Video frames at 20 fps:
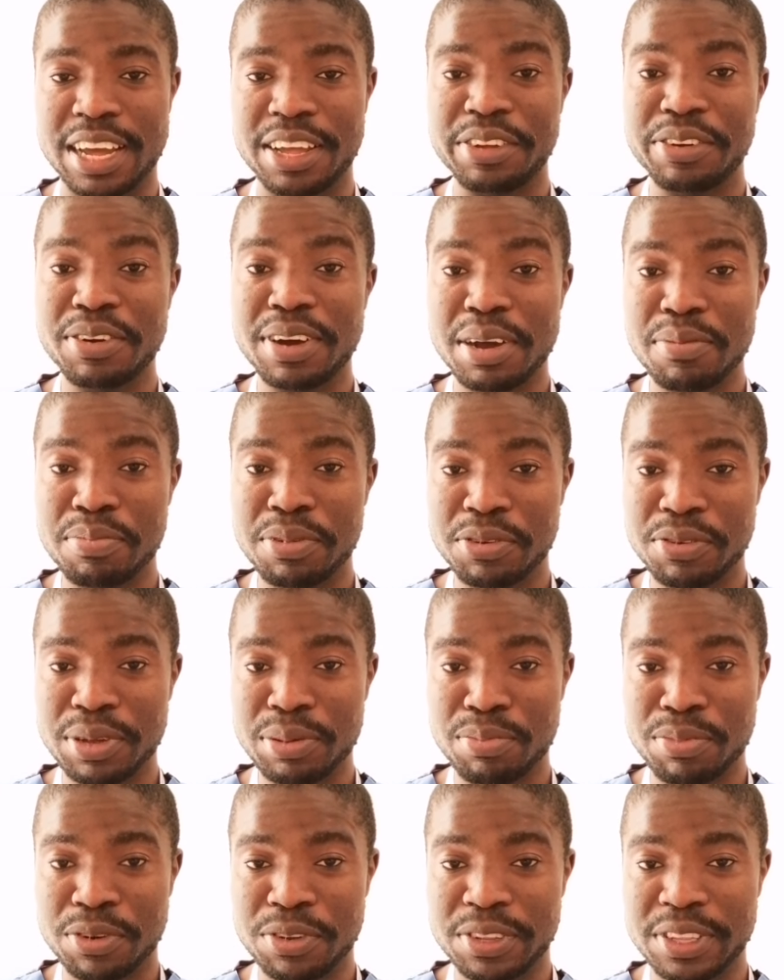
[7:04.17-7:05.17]
Are you happy
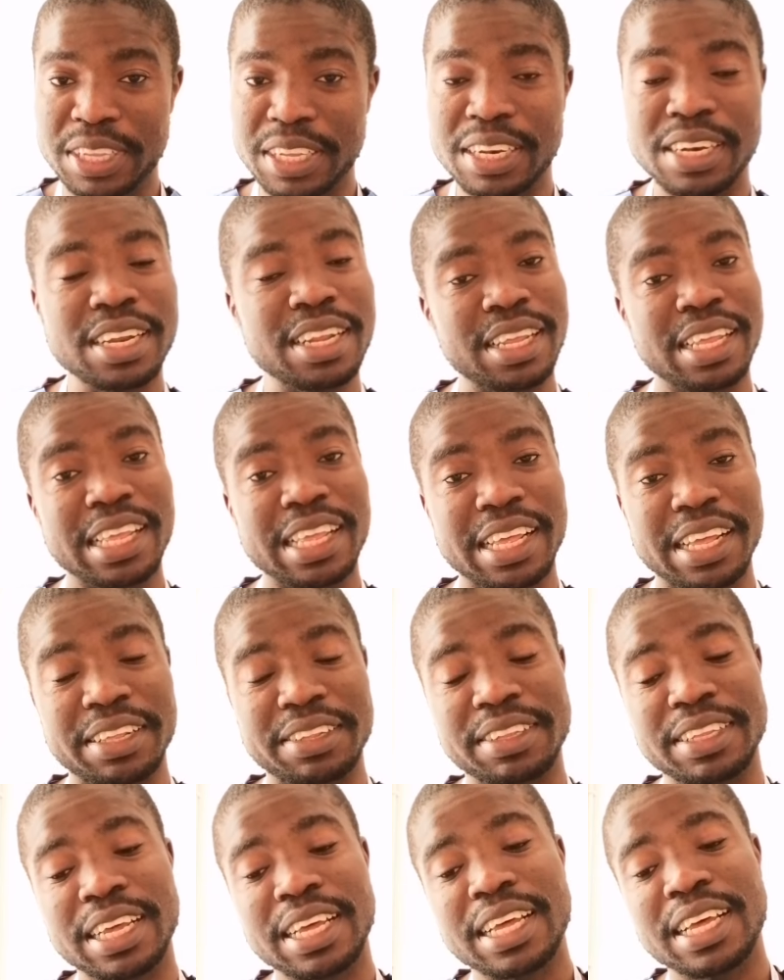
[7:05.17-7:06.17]
we proceed? Yes.